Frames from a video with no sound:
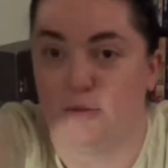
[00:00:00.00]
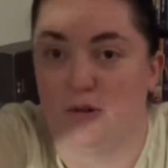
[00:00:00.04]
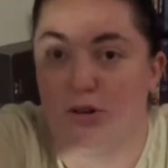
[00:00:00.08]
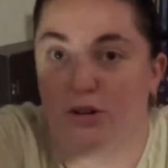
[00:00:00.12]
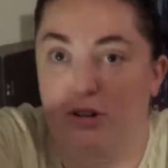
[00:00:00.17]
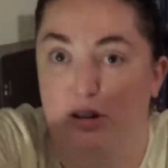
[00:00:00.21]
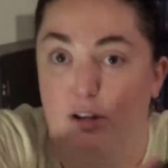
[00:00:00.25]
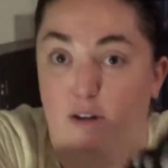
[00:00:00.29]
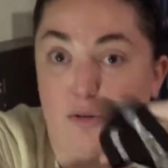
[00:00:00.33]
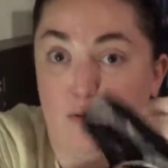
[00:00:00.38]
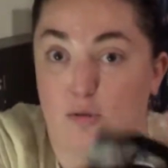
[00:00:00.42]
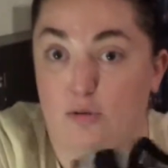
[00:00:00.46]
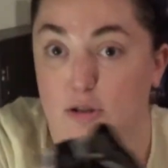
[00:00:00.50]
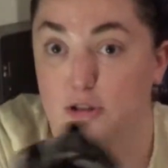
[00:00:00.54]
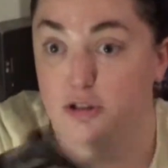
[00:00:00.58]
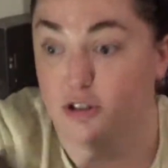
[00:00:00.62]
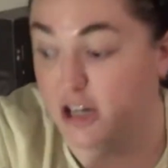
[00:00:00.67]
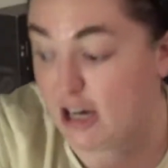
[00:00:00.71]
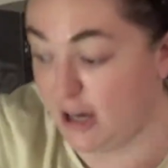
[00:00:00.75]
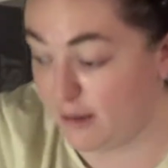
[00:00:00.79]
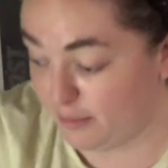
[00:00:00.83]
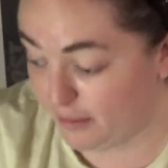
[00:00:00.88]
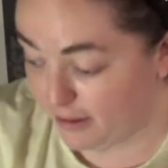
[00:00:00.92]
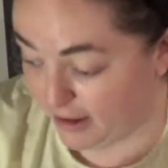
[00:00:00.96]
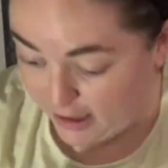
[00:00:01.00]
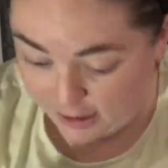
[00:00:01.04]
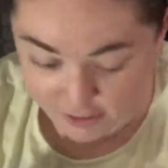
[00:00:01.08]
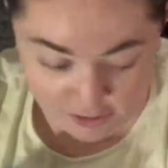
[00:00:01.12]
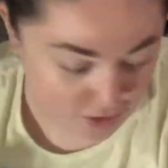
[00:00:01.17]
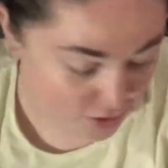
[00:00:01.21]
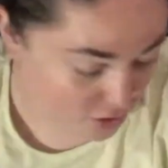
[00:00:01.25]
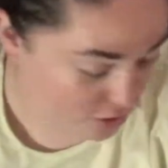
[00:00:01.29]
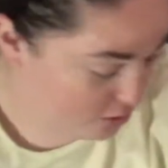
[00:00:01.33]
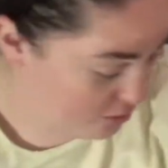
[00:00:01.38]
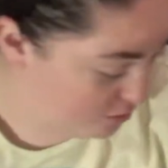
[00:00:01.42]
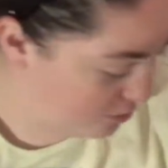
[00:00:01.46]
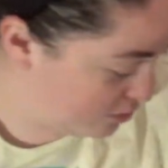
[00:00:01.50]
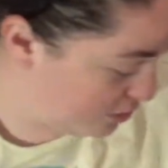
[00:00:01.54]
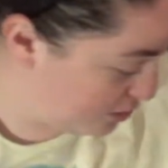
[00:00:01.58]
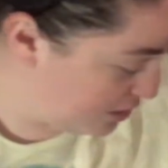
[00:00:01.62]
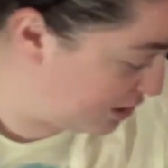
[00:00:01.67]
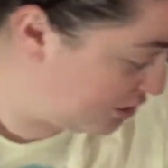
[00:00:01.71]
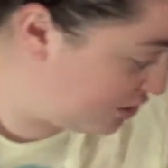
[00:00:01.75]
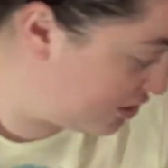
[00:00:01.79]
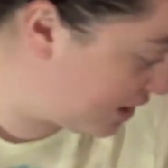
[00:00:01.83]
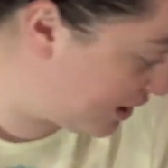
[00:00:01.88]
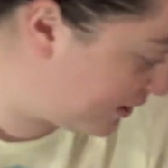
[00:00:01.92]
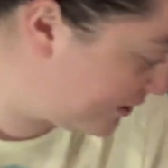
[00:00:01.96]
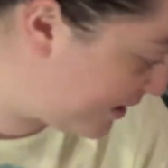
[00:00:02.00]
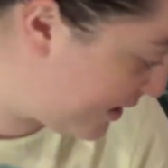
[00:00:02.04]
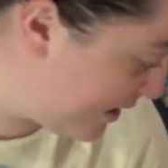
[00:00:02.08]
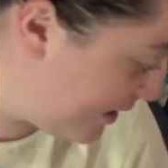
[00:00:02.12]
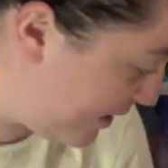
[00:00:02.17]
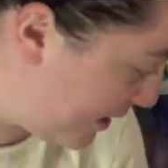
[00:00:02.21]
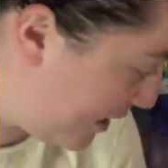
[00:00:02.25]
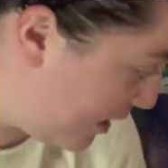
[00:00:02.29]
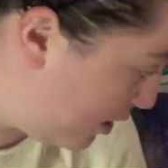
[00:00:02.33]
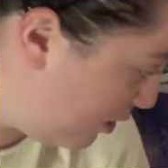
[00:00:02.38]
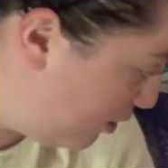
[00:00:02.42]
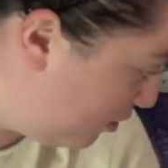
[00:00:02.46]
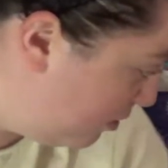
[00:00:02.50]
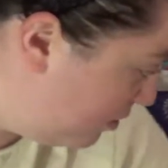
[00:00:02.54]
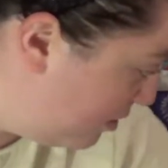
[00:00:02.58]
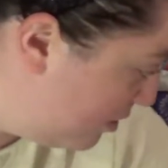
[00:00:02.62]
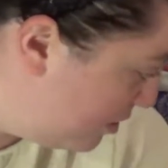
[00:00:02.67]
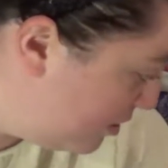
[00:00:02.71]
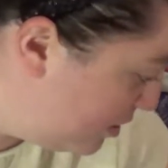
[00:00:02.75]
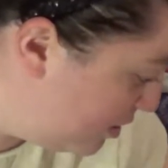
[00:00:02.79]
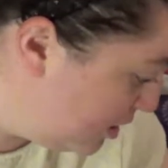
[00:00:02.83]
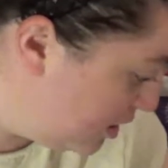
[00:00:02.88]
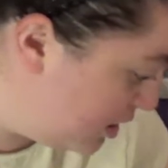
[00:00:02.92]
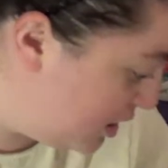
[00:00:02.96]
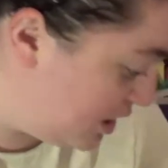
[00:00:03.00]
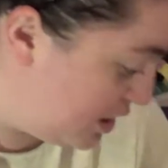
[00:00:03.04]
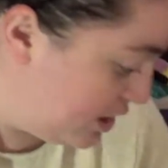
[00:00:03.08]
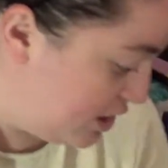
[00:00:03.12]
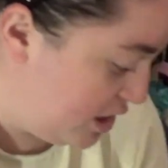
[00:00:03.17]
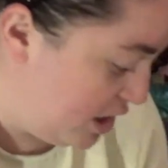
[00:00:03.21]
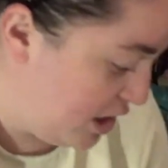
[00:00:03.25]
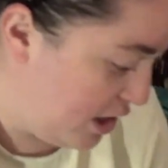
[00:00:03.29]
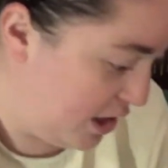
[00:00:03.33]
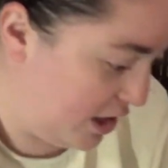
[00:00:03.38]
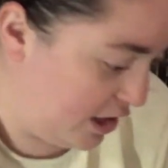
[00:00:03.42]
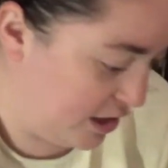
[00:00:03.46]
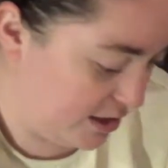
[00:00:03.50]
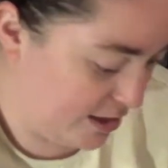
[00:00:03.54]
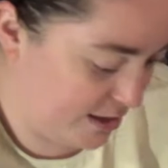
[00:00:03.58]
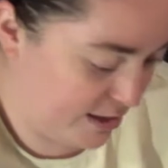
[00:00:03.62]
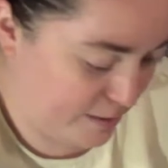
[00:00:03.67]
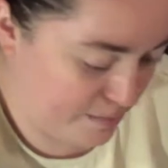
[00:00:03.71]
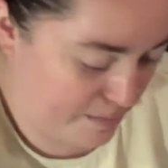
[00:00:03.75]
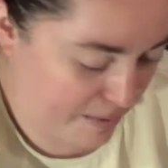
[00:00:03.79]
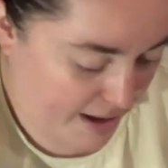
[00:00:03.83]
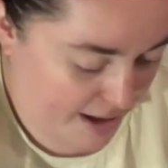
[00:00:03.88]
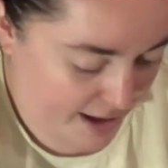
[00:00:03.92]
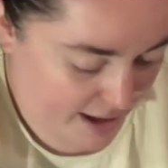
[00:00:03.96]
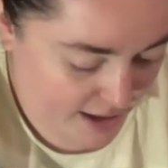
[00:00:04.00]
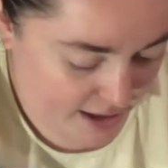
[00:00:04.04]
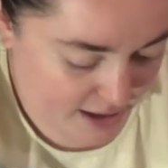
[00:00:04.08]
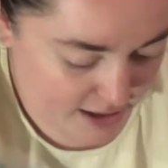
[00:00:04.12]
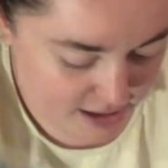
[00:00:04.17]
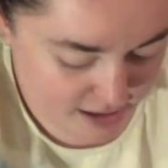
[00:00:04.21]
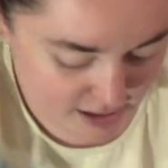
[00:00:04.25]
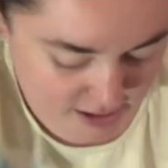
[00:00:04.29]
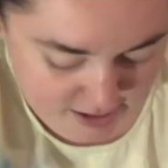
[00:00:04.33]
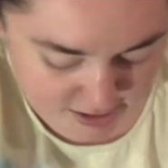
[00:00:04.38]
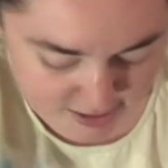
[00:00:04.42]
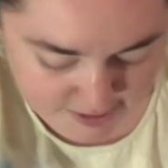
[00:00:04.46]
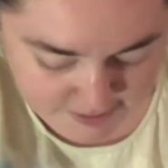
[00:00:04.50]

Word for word: really cool shop, guys. You should really check that out. Next bag.